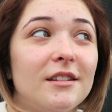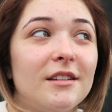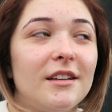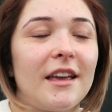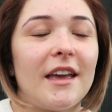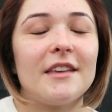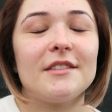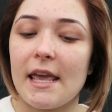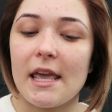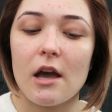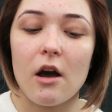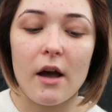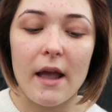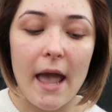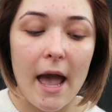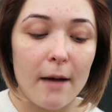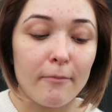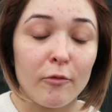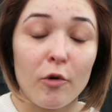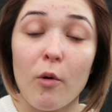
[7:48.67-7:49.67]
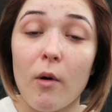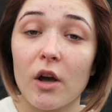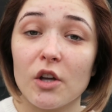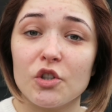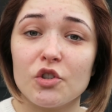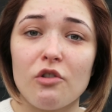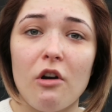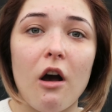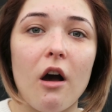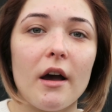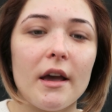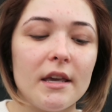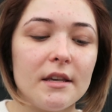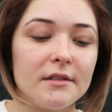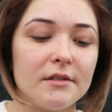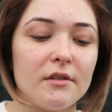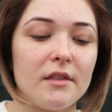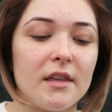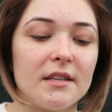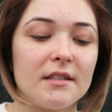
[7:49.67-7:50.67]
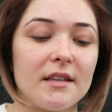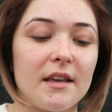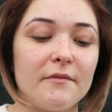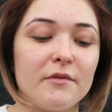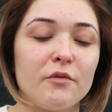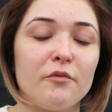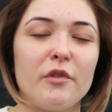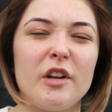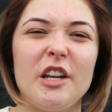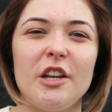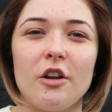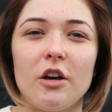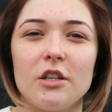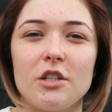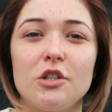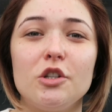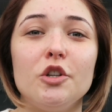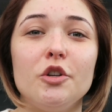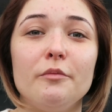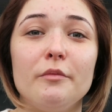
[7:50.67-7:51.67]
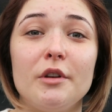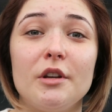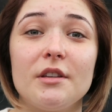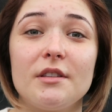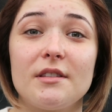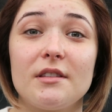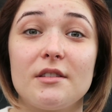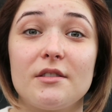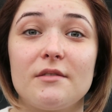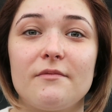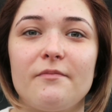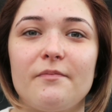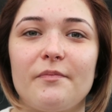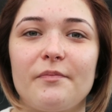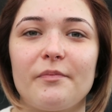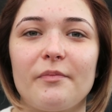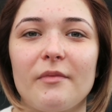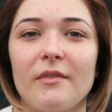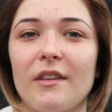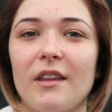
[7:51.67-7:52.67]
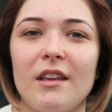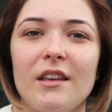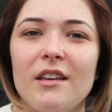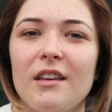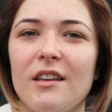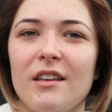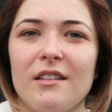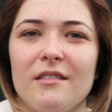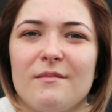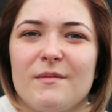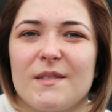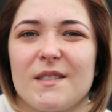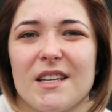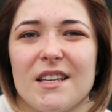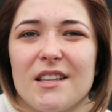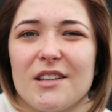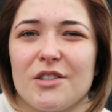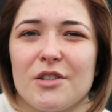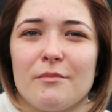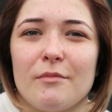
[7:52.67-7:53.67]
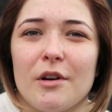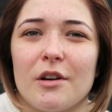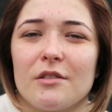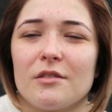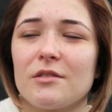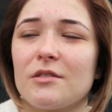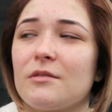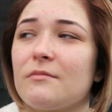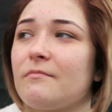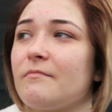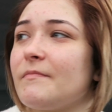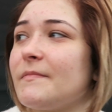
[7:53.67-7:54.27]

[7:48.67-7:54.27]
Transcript: Okay, I am quite dry, so this gives a really nice luminous... Say that too much.